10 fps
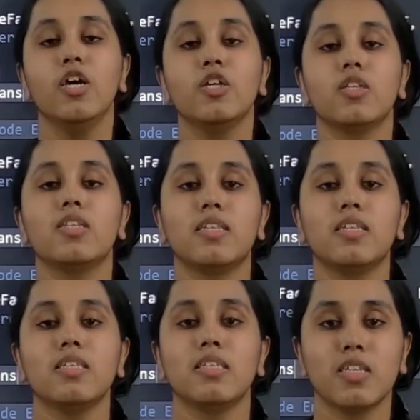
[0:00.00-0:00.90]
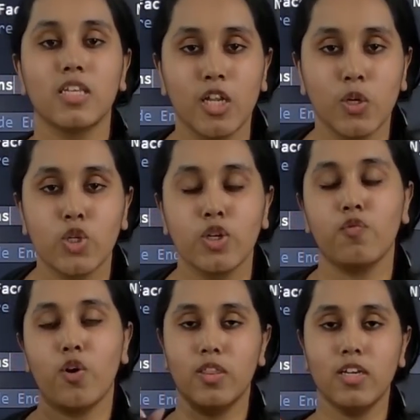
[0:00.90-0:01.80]
So this is the solution
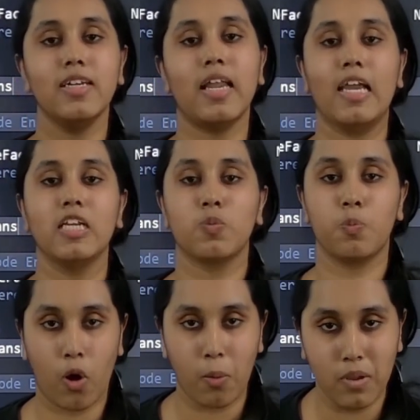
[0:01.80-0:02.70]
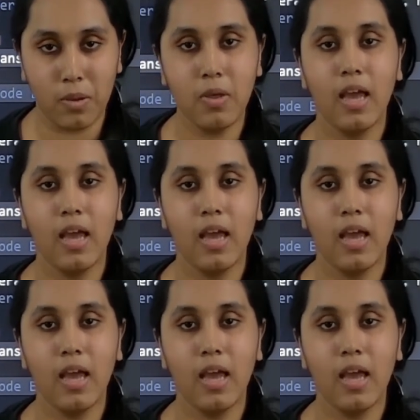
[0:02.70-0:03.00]
for the dice problem